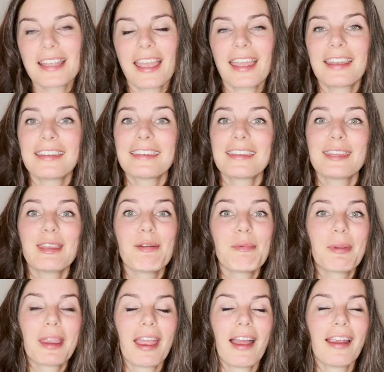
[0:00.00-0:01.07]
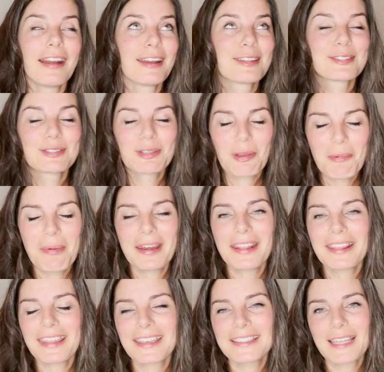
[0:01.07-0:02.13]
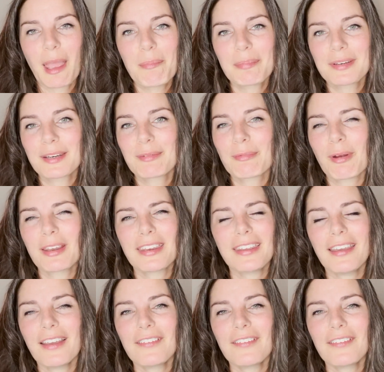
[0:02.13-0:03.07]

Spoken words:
And here we are. So many things happened in 1 year.